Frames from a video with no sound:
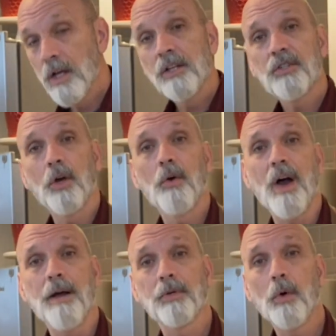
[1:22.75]
So
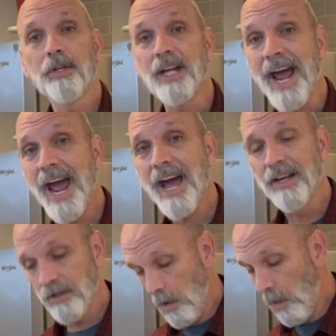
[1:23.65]
I'm going to
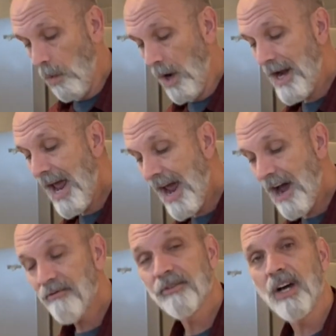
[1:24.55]
add
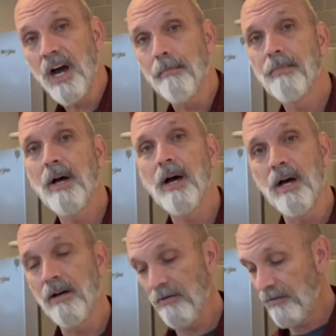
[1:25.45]
1/2 cup
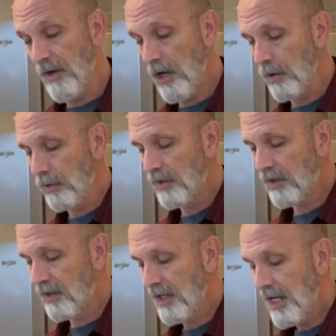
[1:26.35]
of
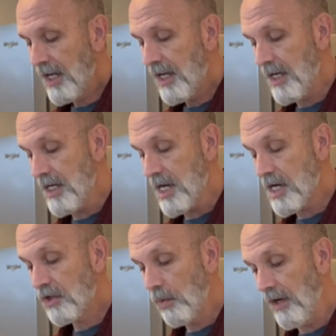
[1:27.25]
oats in
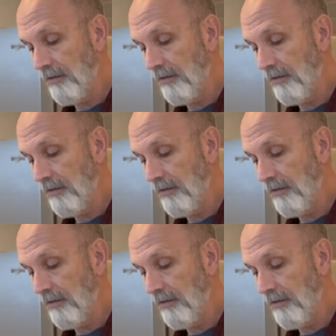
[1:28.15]
each one